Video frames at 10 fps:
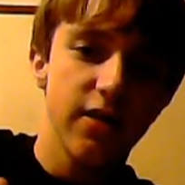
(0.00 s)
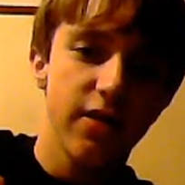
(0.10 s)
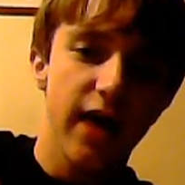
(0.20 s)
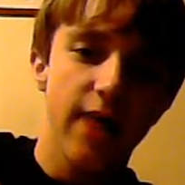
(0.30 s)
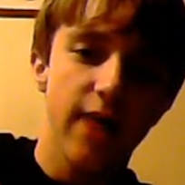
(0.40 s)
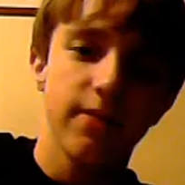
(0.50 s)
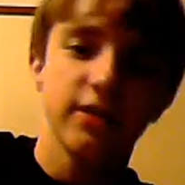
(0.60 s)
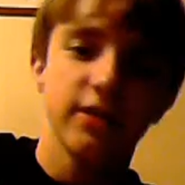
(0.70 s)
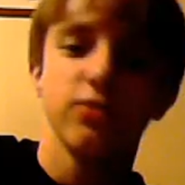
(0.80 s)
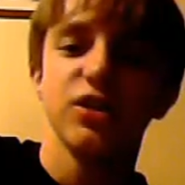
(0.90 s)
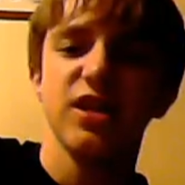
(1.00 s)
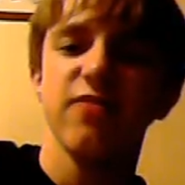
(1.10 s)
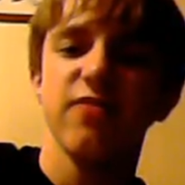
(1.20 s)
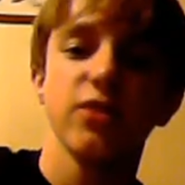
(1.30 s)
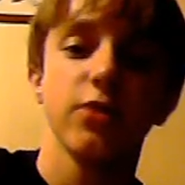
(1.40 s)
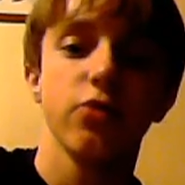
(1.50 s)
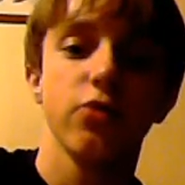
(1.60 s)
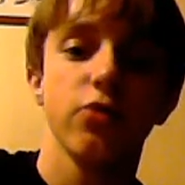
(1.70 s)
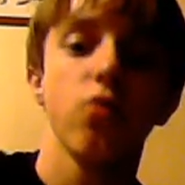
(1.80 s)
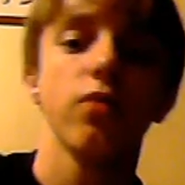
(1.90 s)
that, basically, which is even a spring of four,
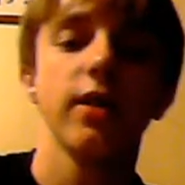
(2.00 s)
really.